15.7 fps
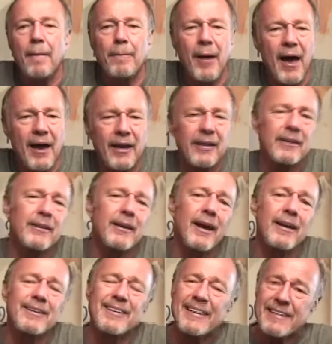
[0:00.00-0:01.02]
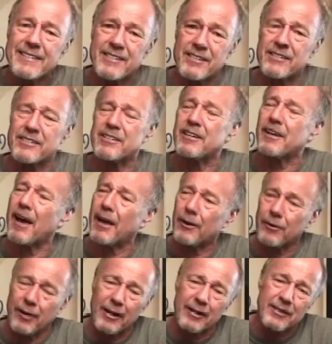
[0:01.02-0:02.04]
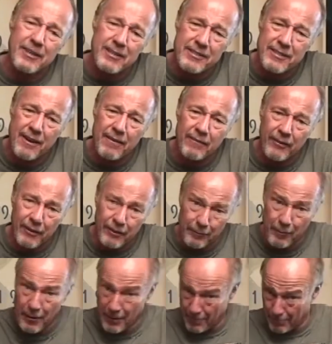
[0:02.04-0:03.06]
Back in 1969 or 1970,